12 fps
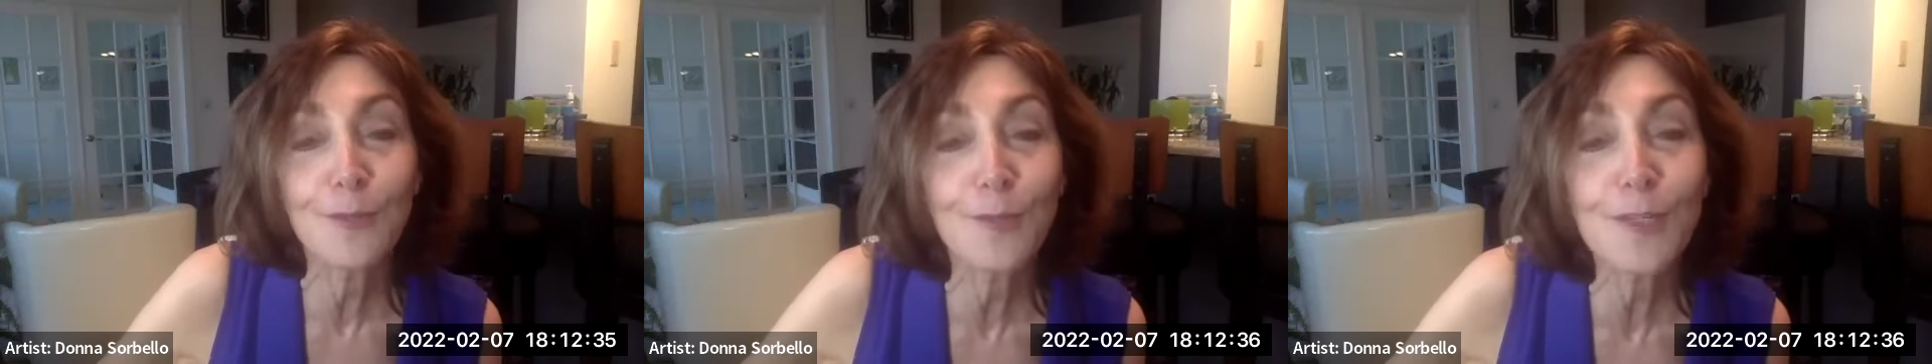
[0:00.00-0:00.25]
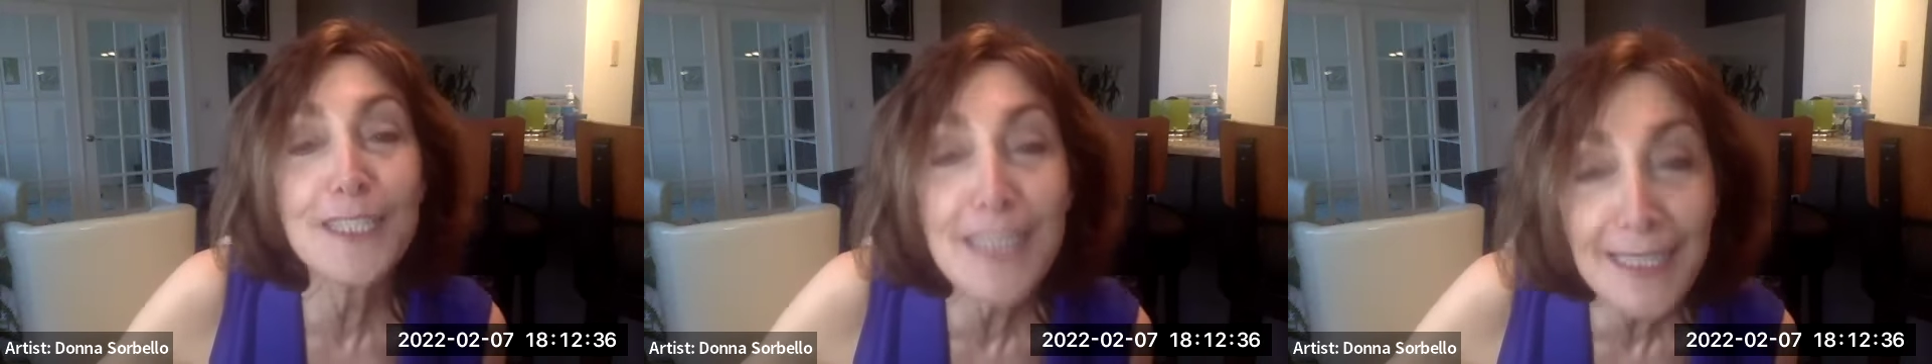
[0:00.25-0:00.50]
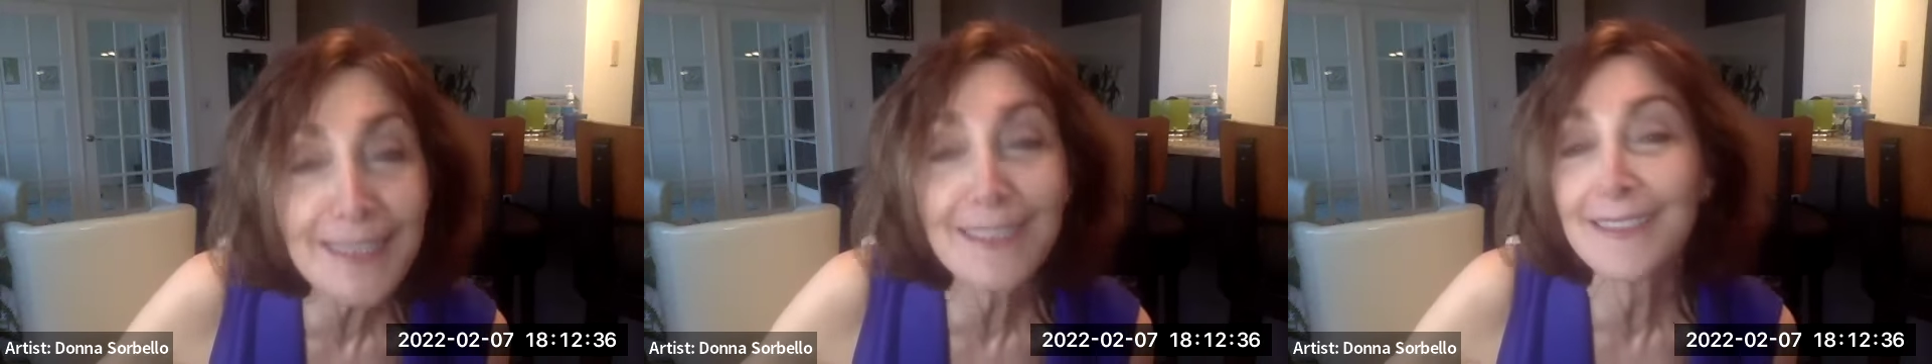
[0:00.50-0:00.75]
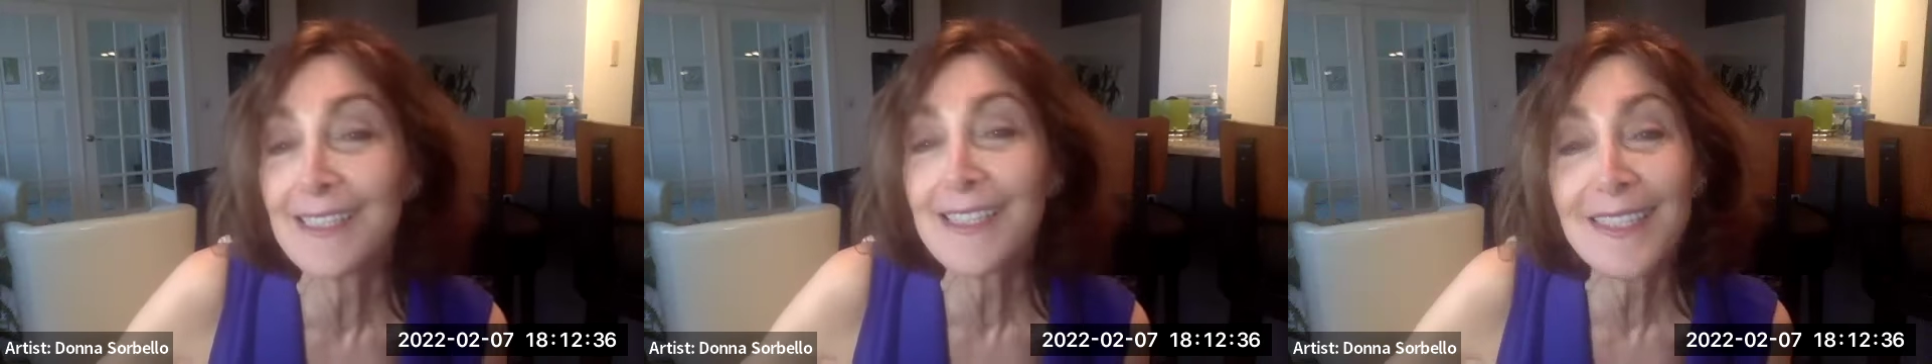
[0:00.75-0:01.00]

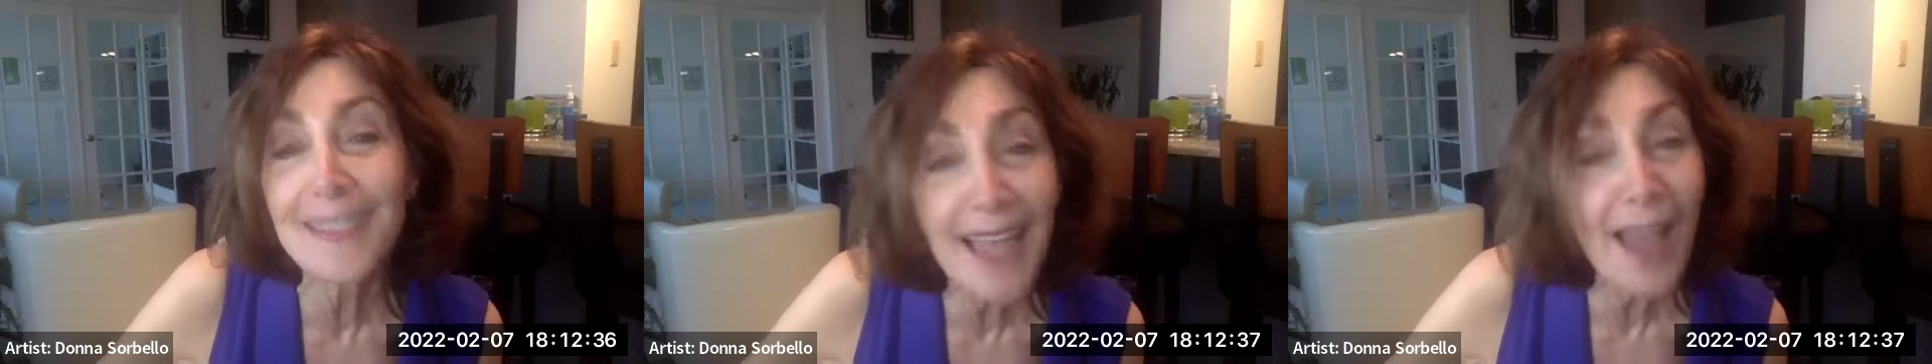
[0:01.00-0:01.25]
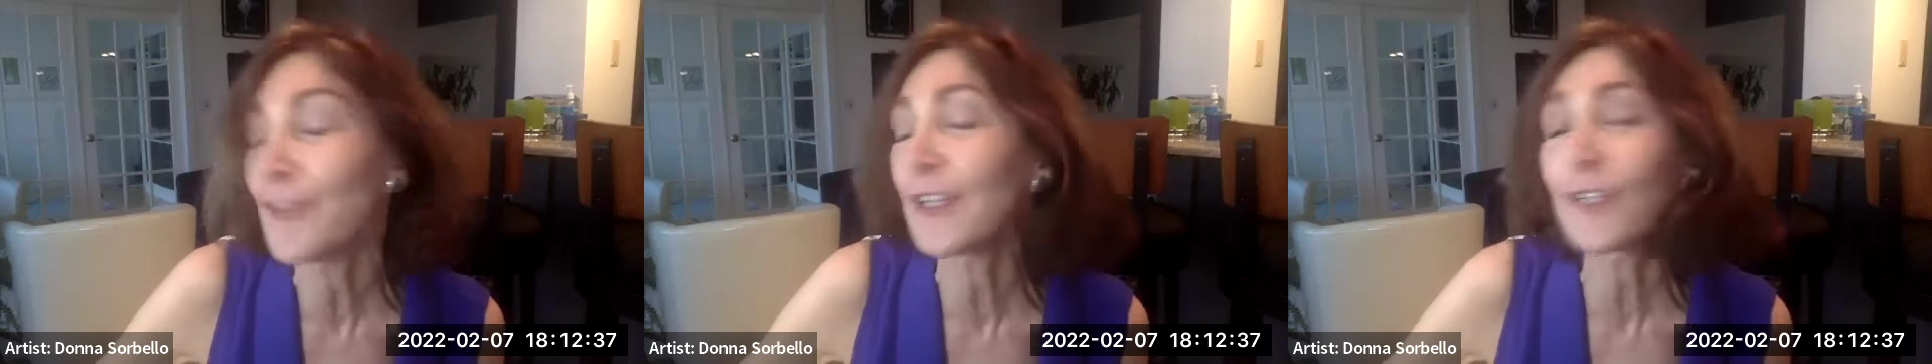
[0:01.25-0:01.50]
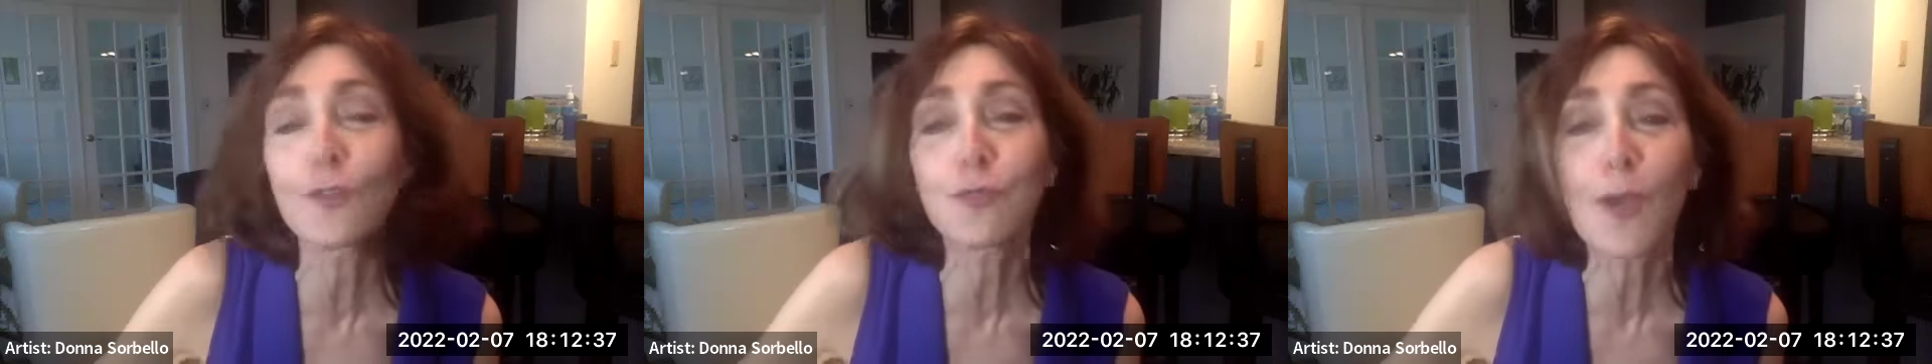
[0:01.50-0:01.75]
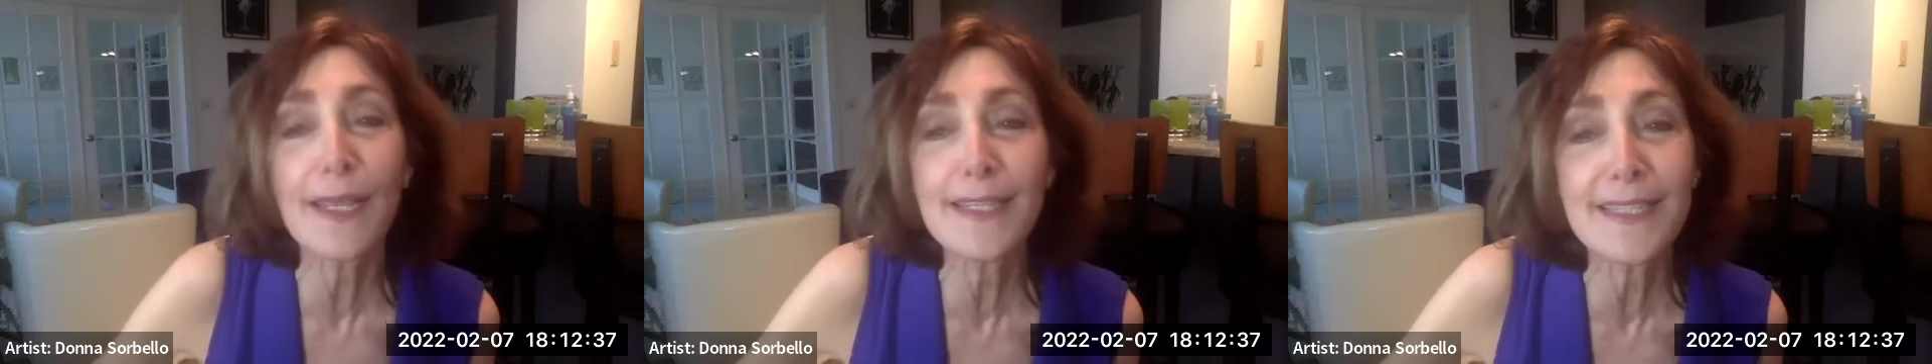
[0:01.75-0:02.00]
ridiculous laughing,
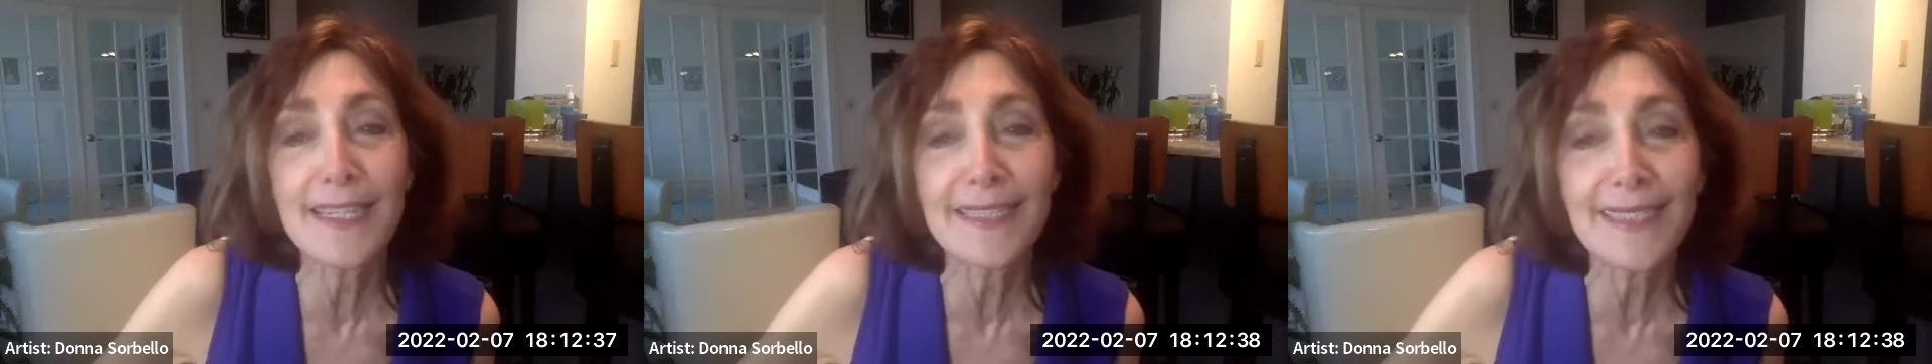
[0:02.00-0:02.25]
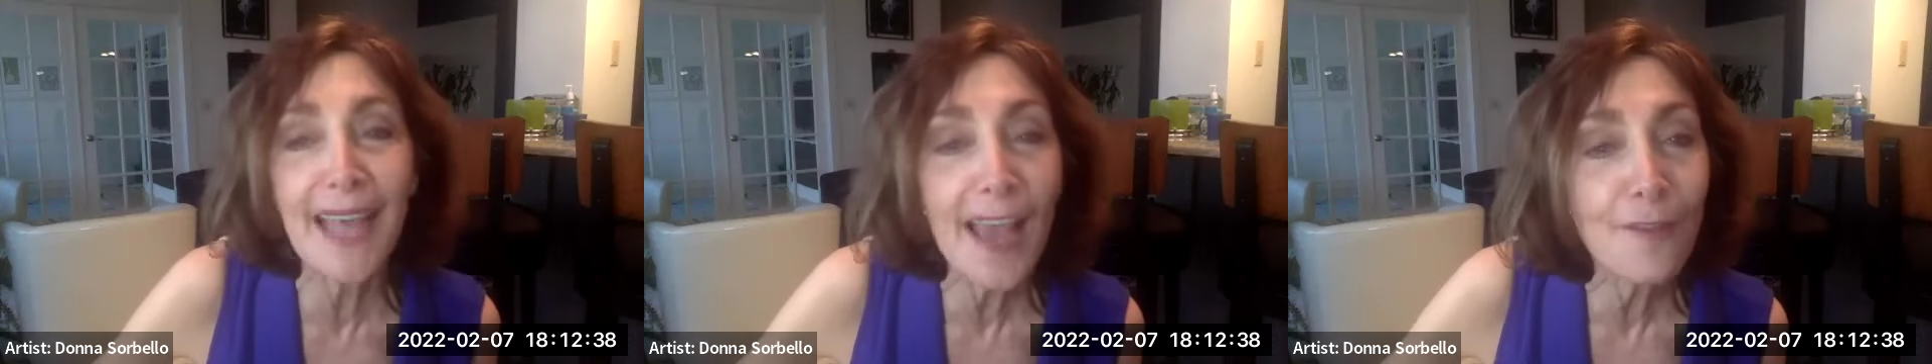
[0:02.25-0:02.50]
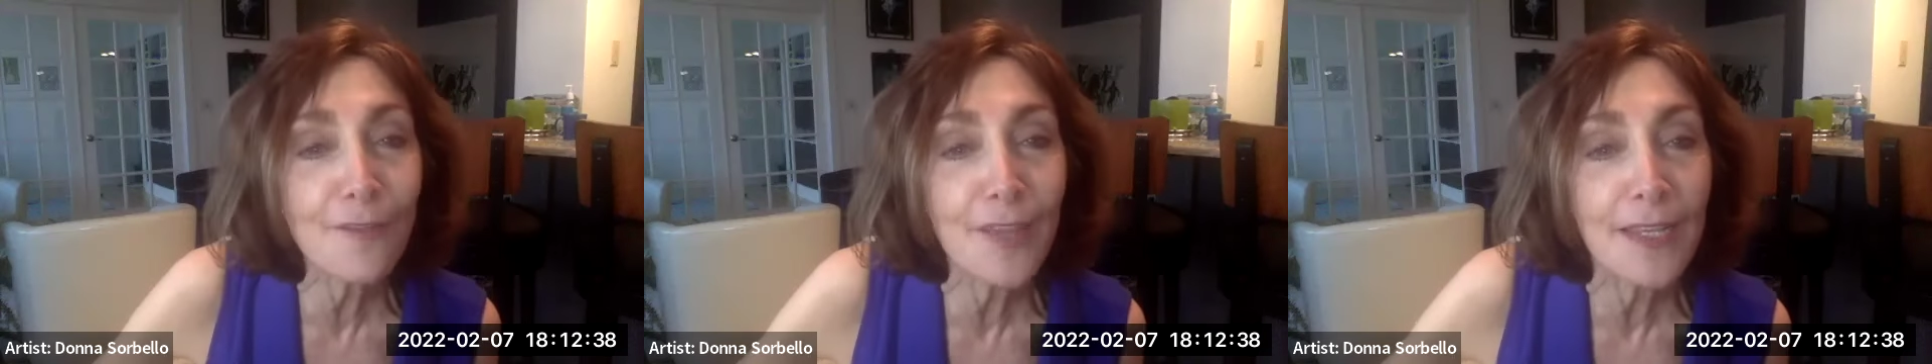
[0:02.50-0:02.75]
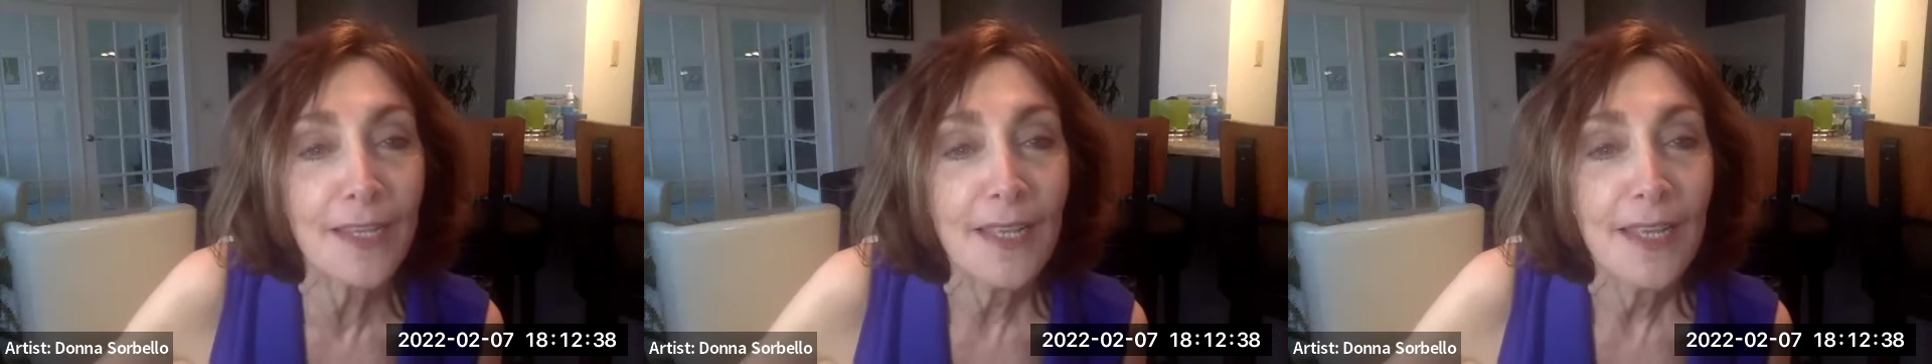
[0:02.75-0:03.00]
crazy laughing.